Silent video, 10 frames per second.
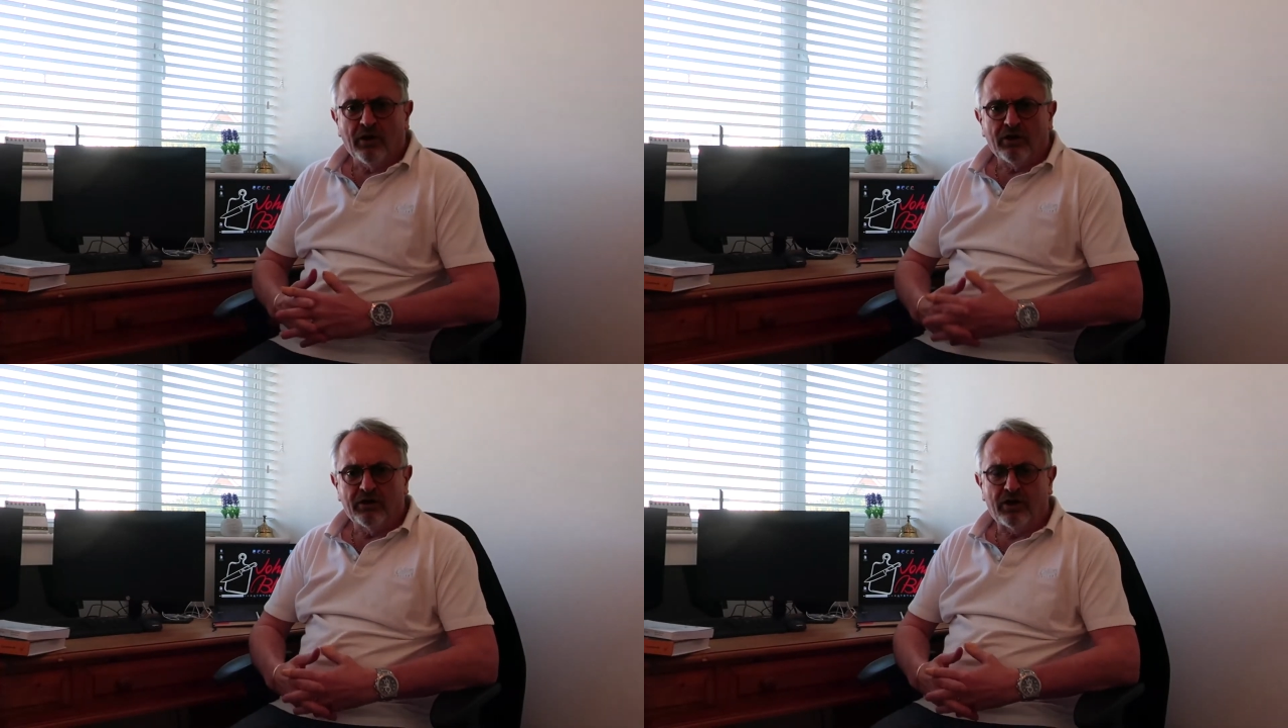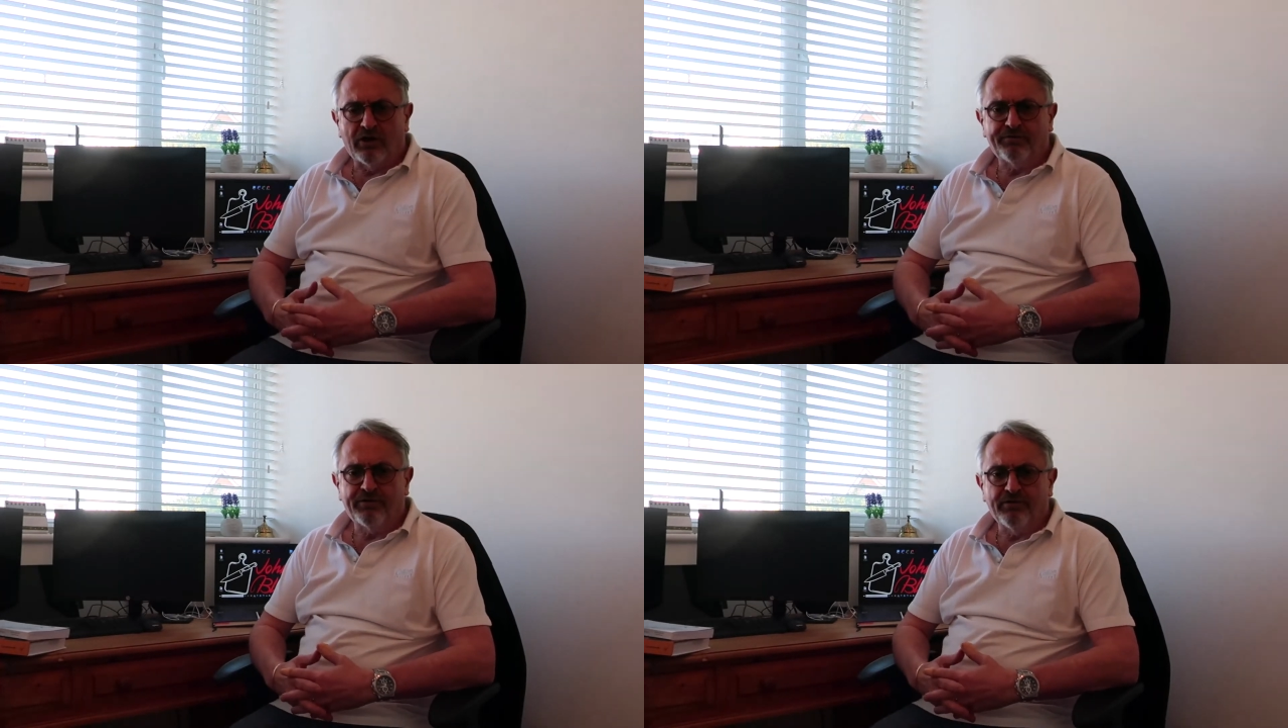Good
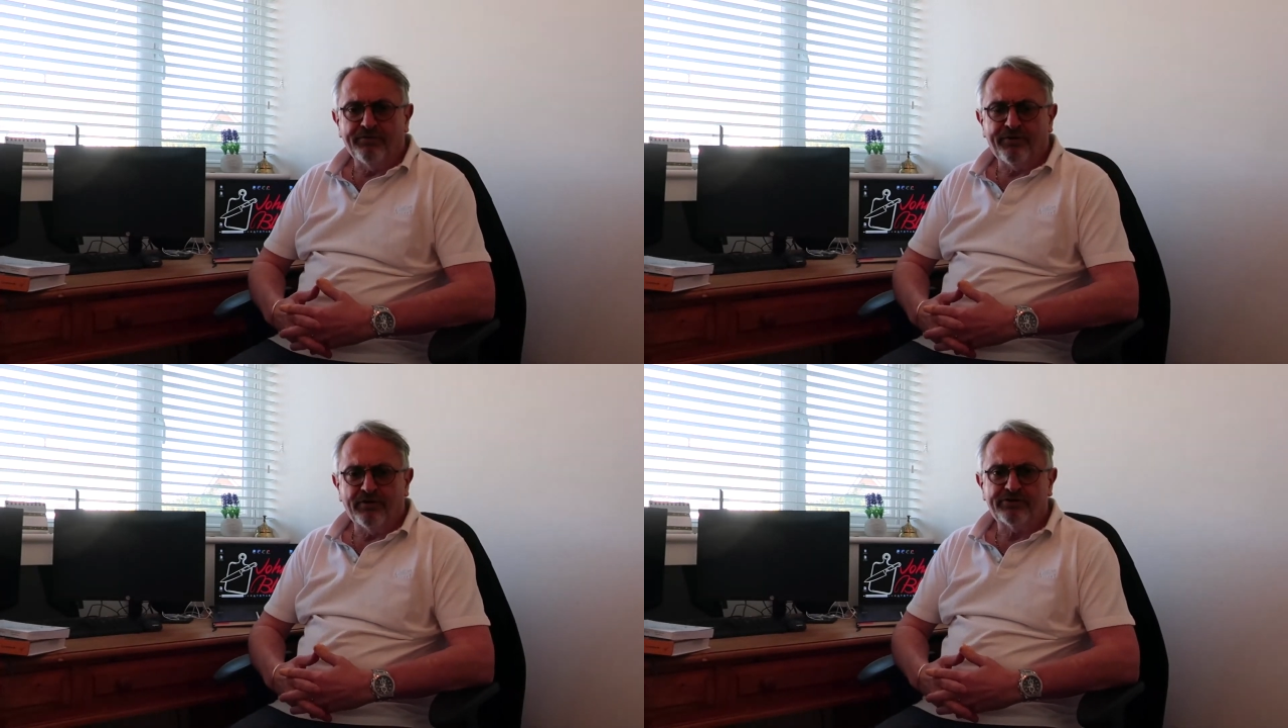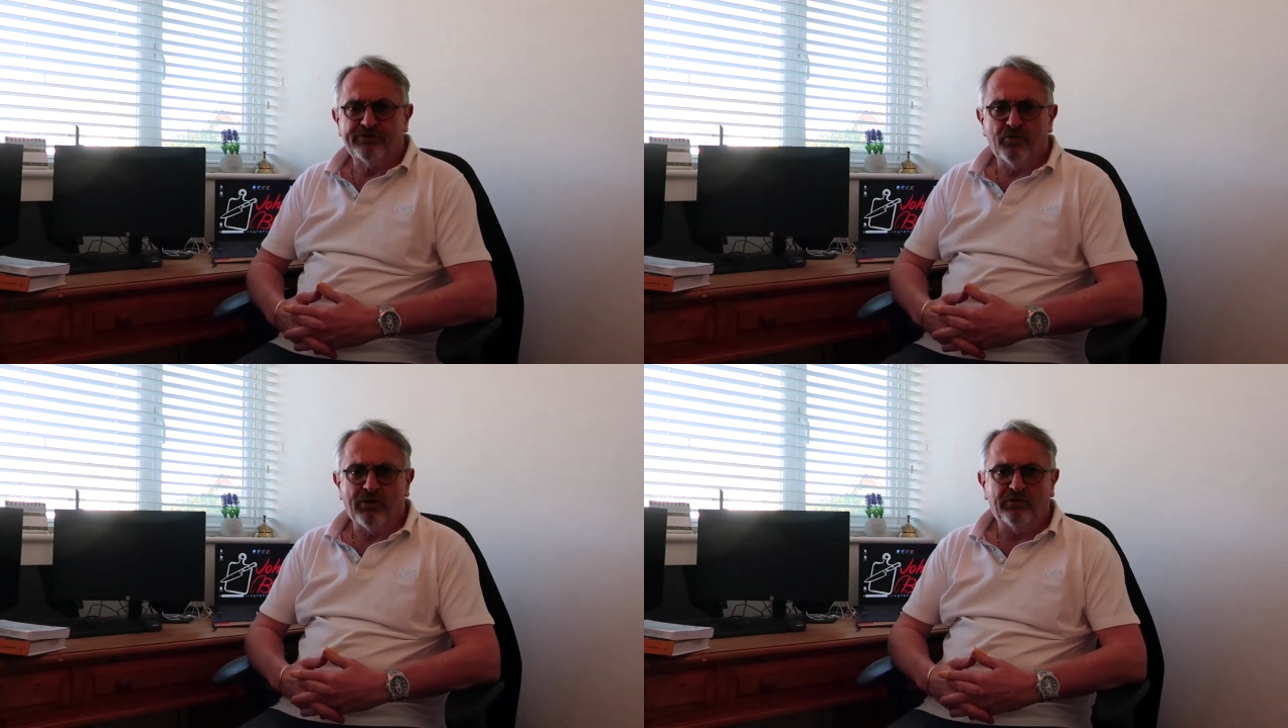afternoon folks, and
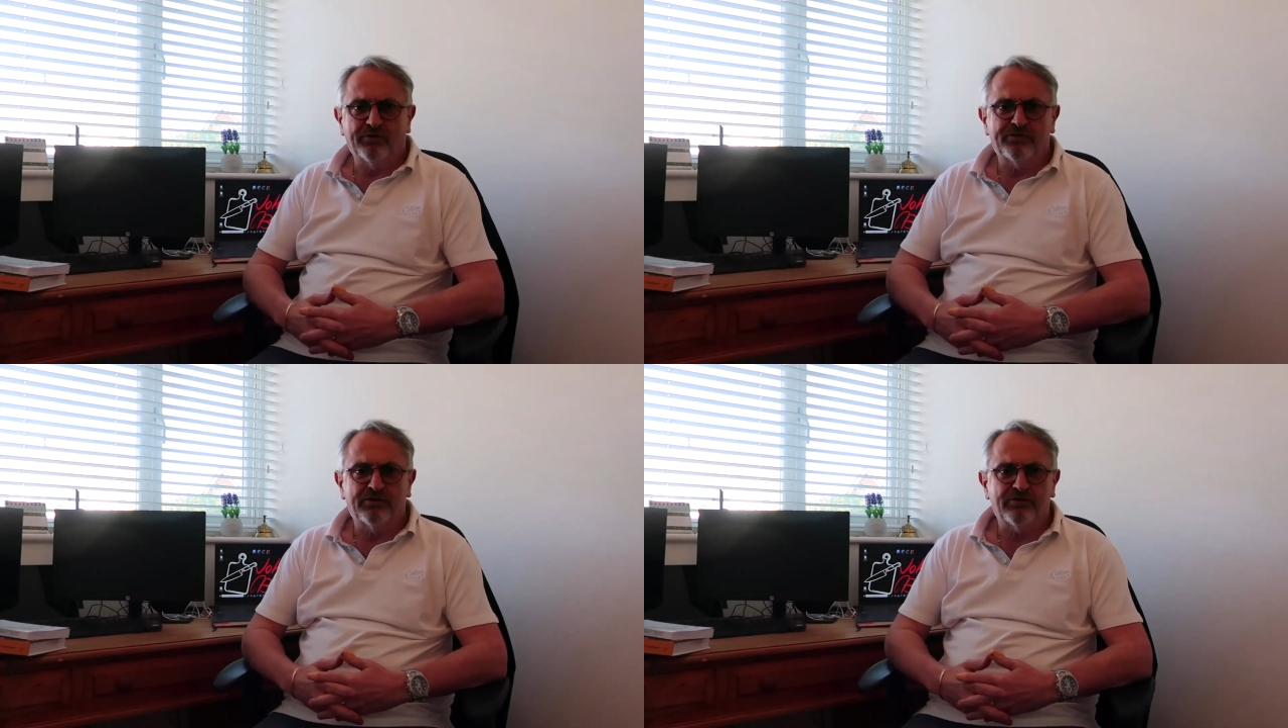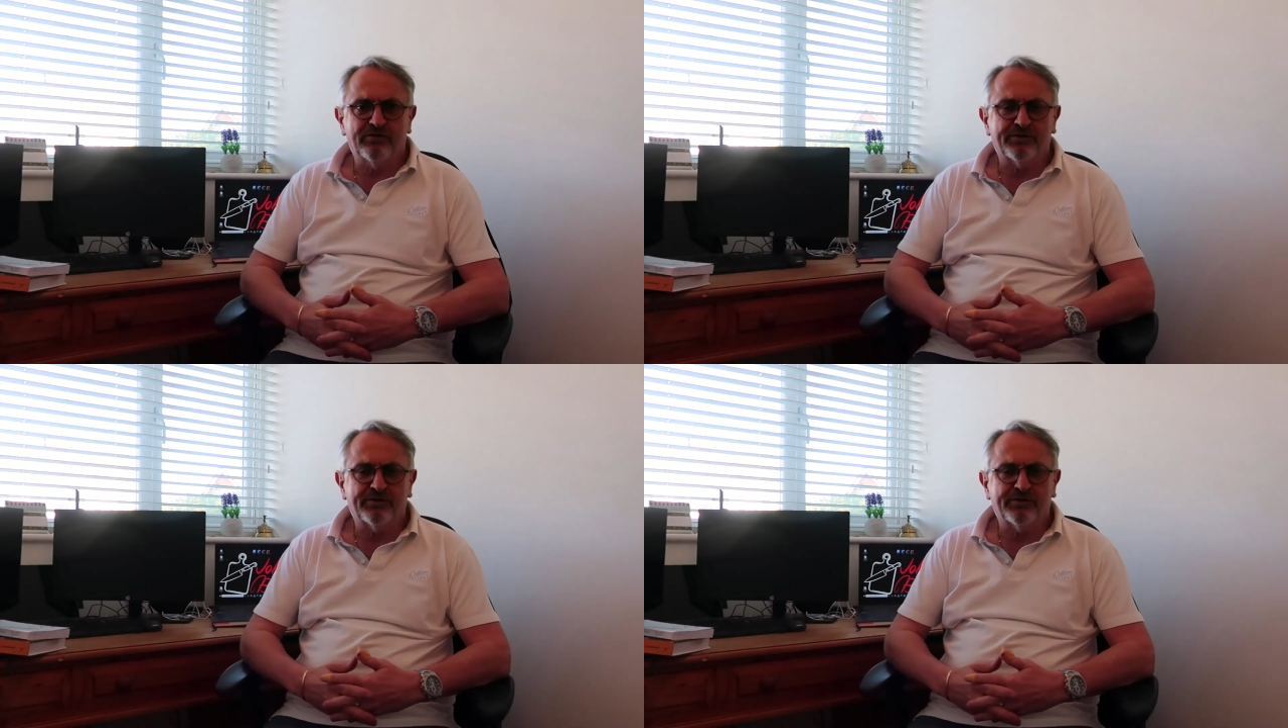welcome to this